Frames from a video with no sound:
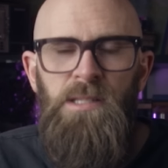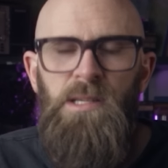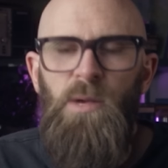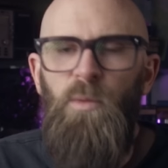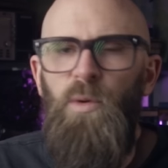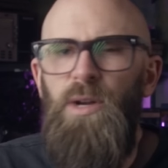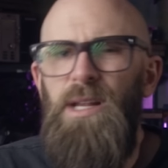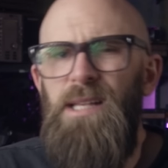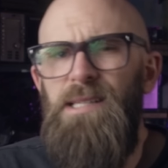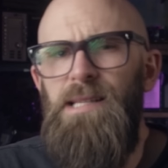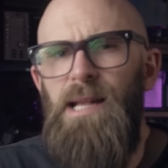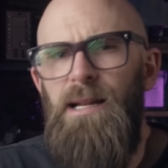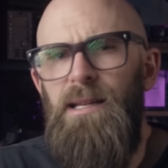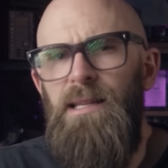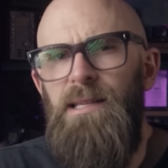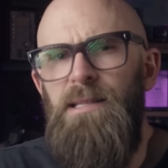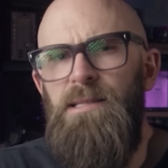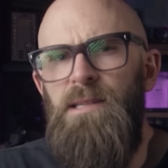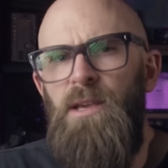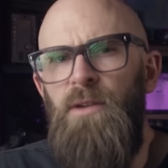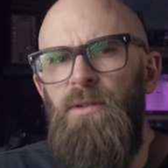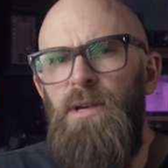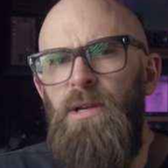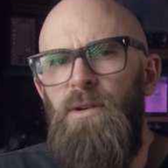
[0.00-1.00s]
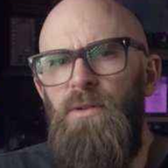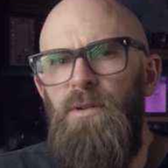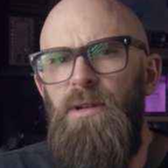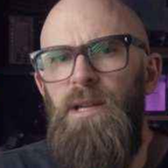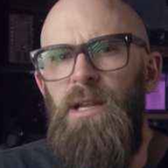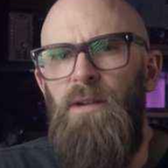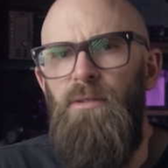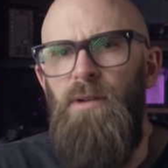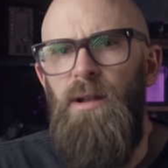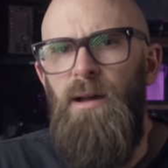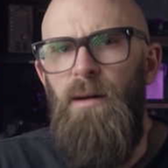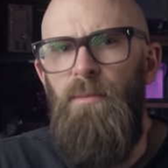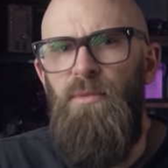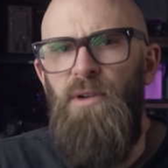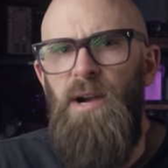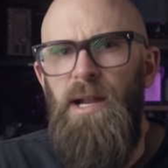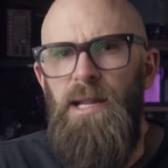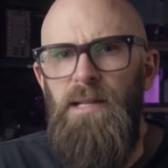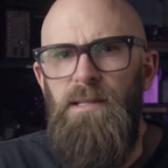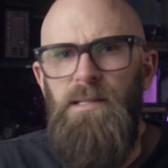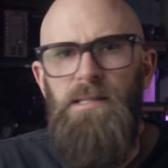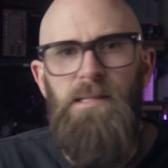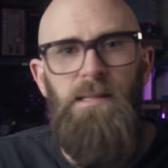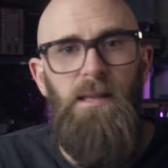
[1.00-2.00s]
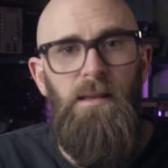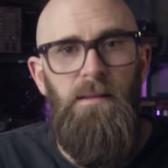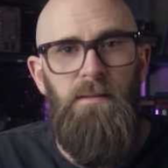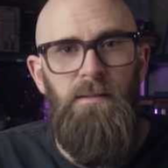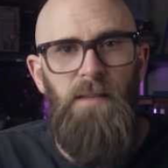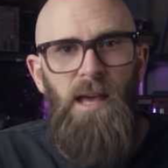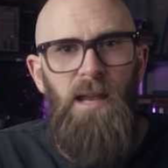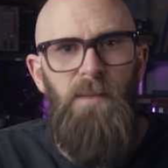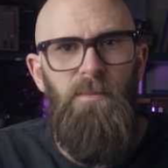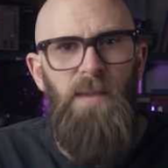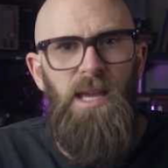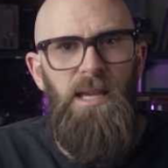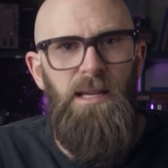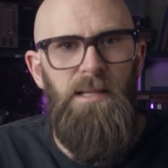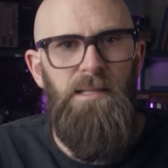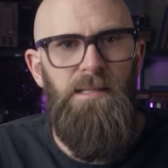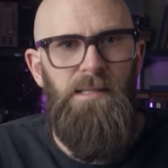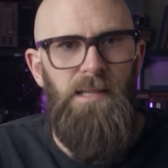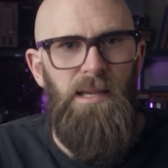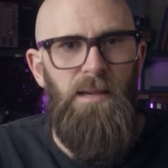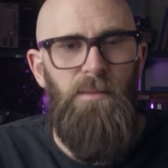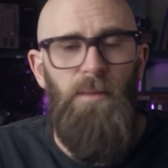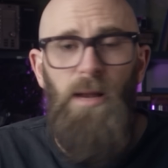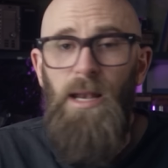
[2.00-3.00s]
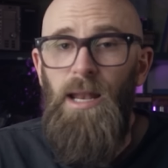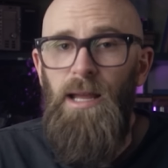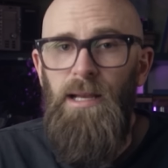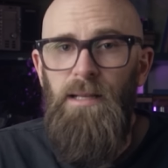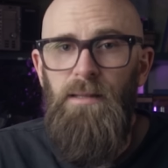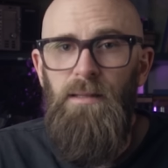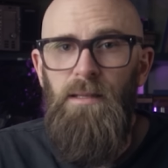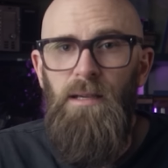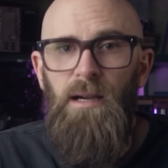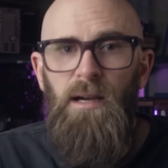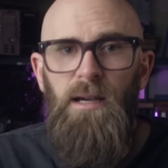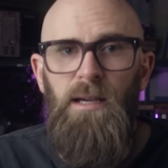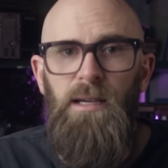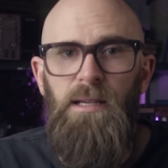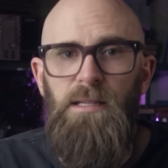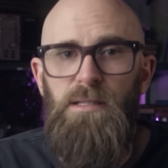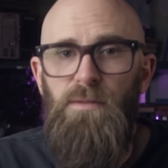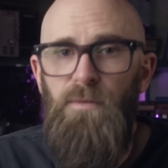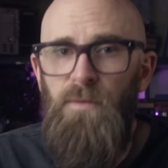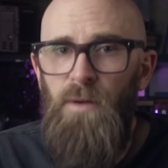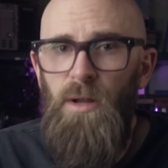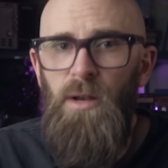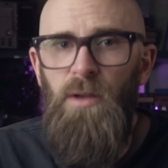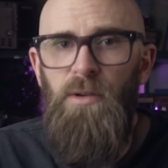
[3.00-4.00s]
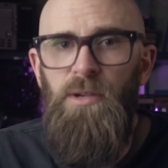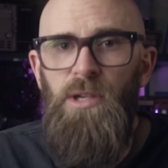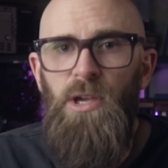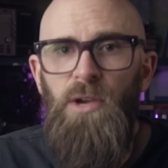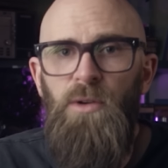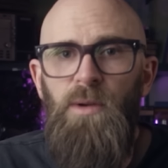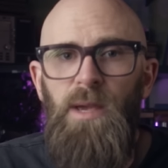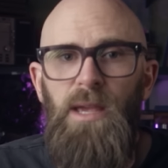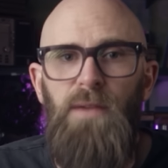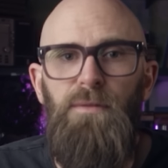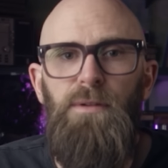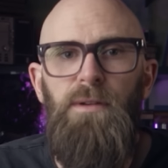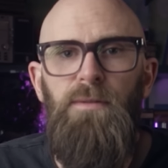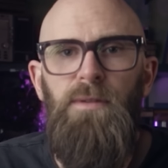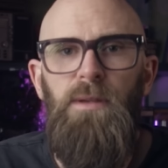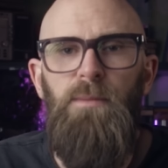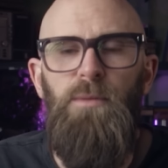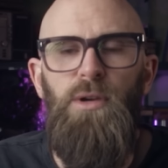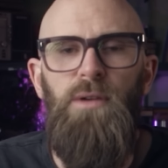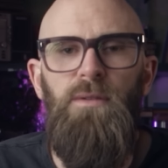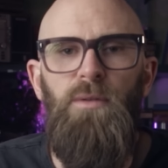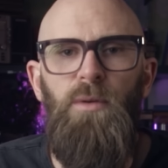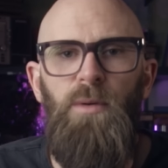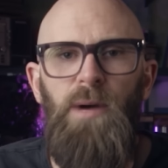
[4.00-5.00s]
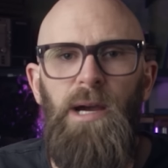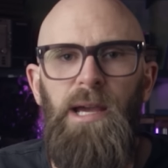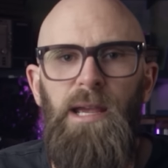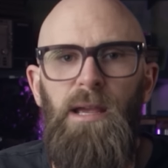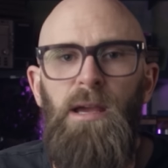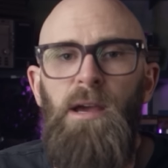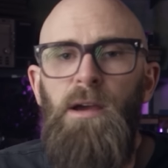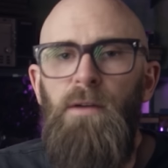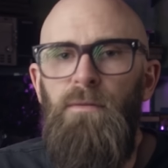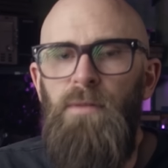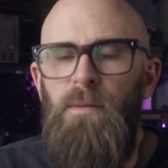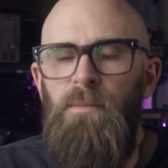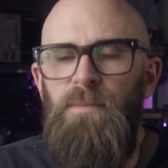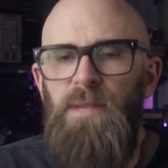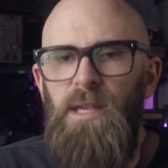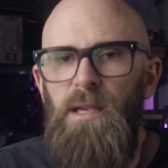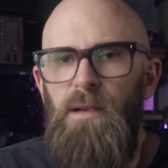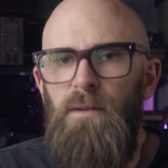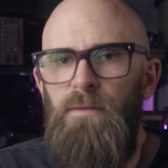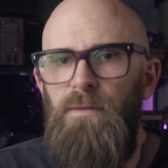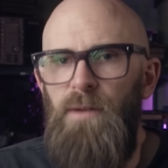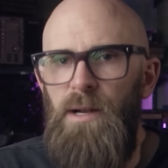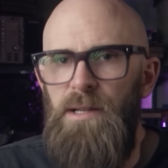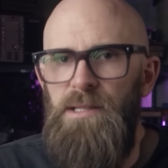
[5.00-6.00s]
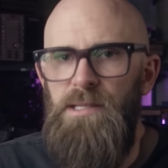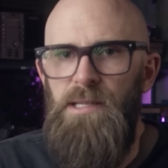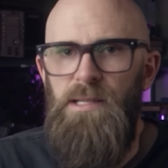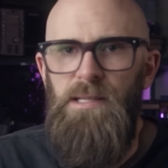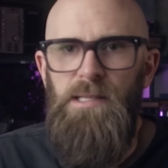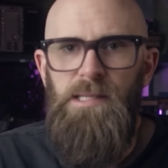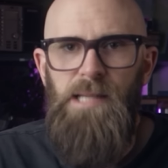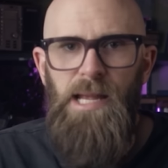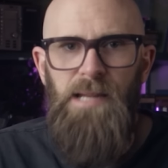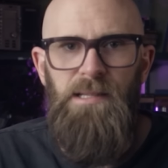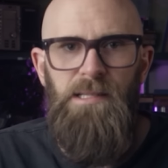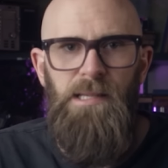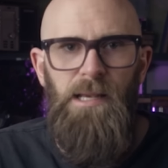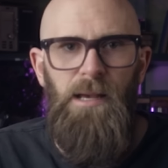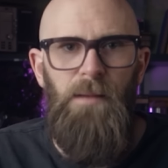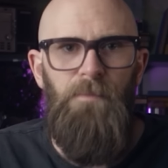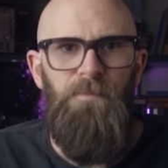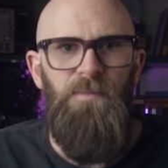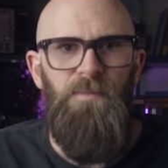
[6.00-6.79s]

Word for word: So what exactly is going on here in our brains that then make it seem like the eyes follow you even if you move away from being front and center?